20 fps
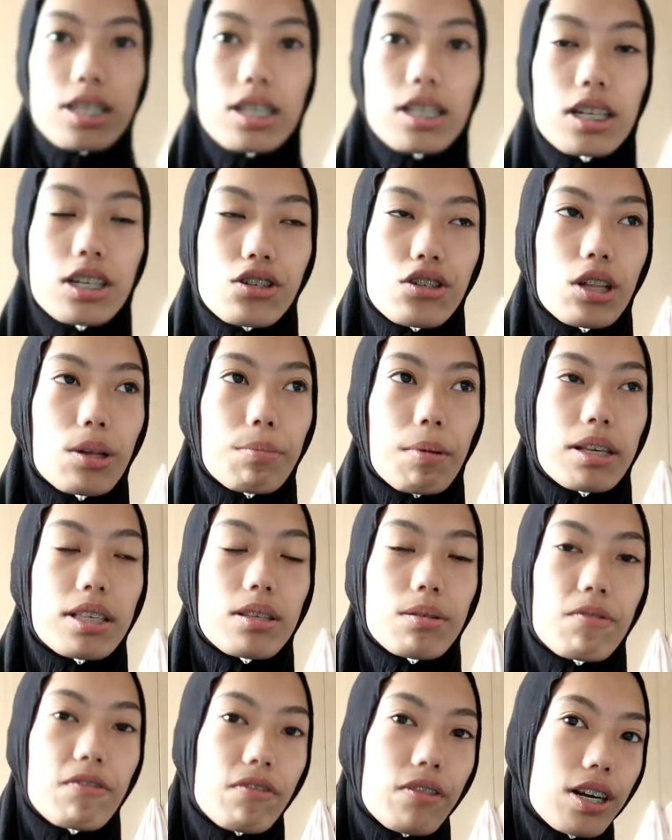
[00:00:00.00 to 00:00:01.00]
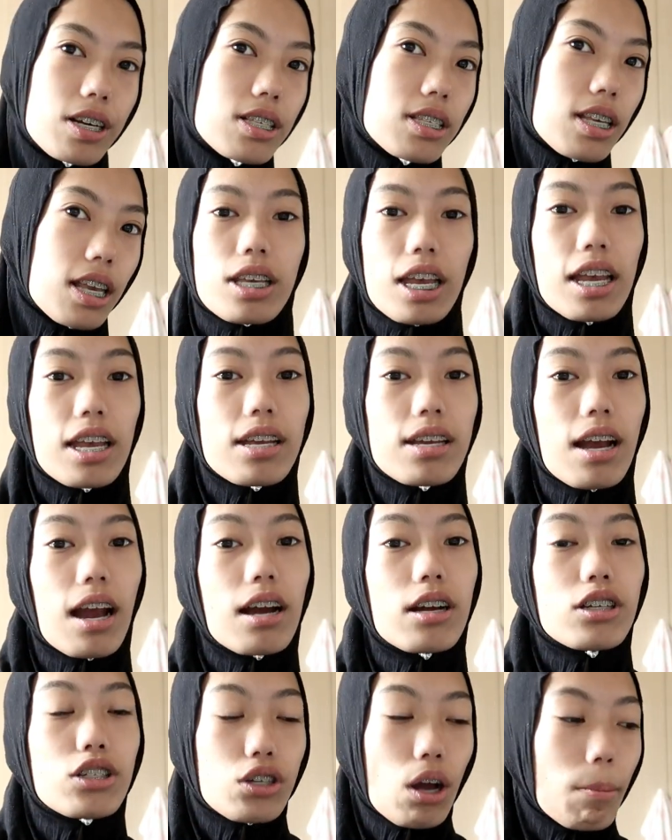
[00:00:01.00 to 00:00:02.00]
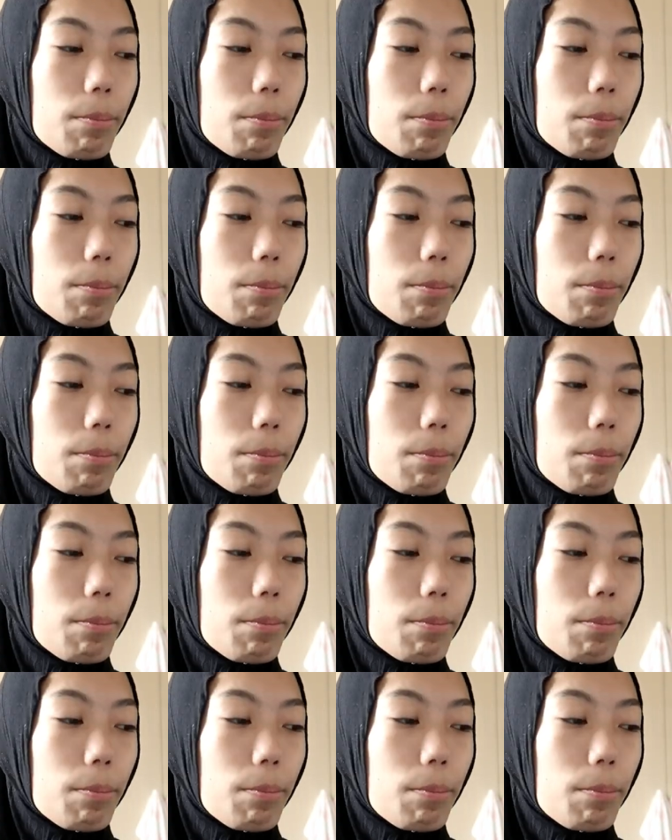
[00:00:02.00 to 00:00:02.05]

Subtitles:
This is literally my first skincare